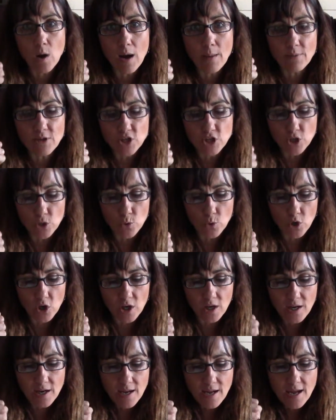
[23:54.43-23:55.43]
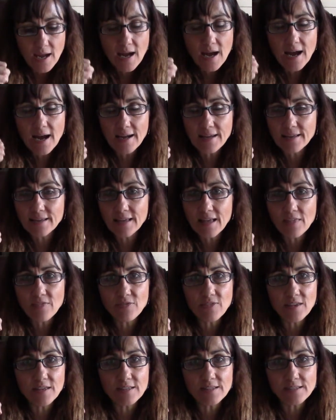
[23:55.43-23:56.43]
I'm a doer, I get
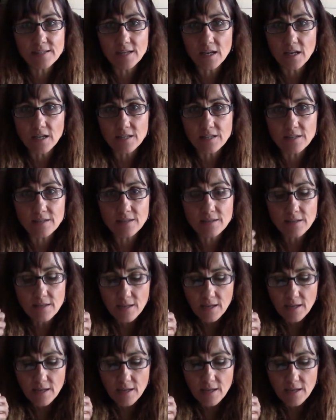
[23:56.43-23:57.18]
things done.